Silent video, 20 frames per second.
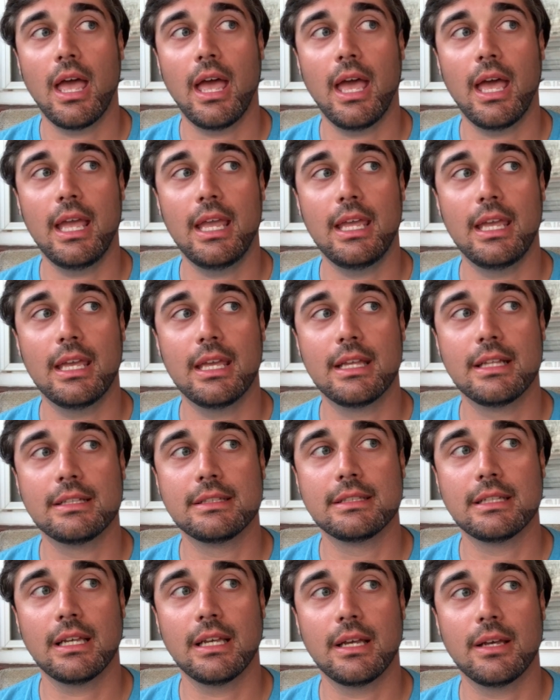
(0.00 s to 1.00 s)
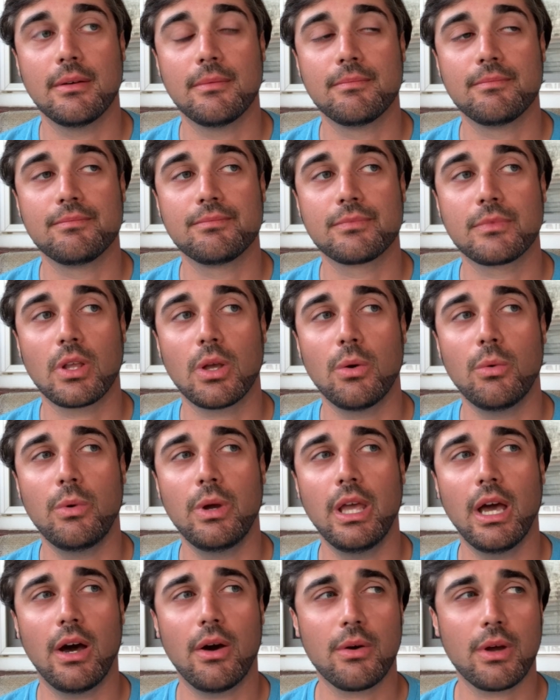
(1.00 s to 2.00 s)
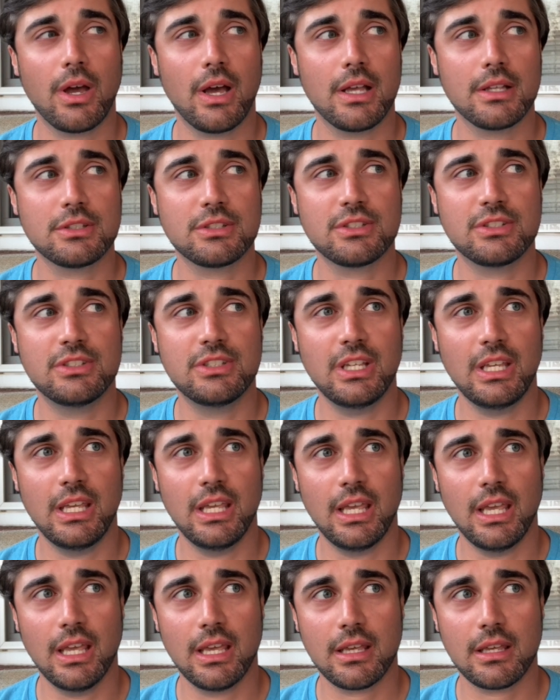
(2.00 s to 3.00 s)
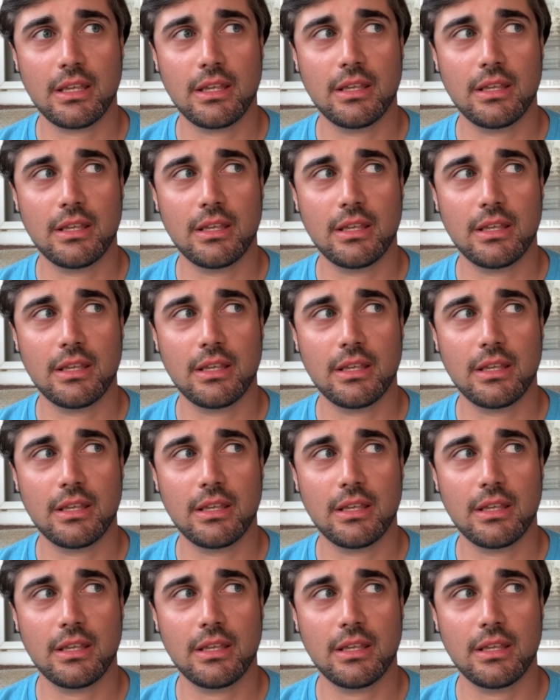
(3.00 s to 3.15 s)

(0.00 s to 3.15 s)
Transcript: and we all got sick.